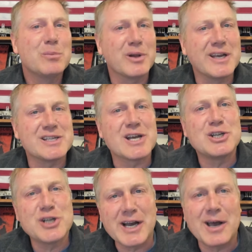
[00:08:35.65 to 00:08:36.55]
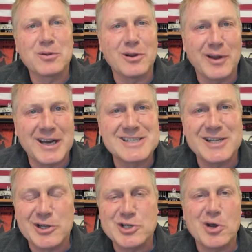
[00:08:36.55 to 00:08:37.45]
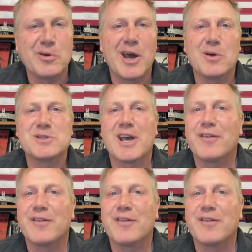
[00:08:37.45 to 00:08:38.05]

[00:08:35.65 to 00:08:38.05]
Please check out the links in the show notes